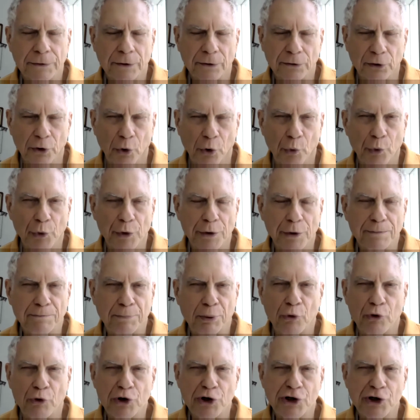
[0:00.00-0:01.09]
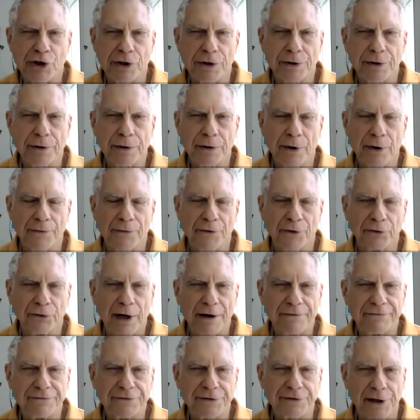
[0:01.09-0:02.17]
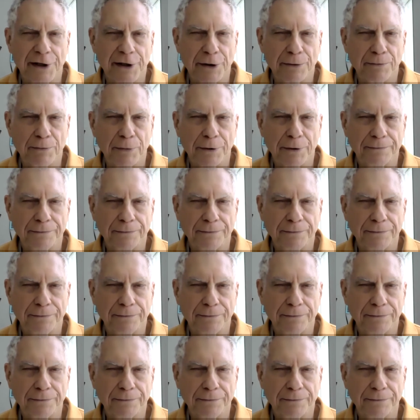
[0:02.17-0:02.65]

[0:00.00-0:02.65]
lower portion of the left arm,